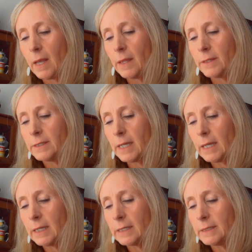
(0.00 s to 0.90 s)
The
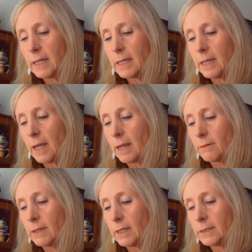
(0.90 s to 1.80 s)
second I said it, I
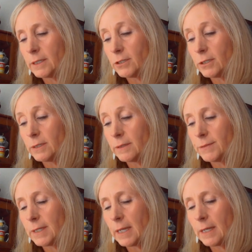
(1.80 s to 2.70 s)
realized I shouldn't have
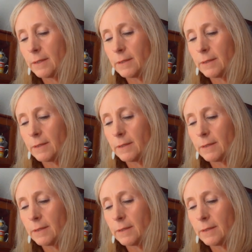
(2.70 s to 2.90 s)
said it.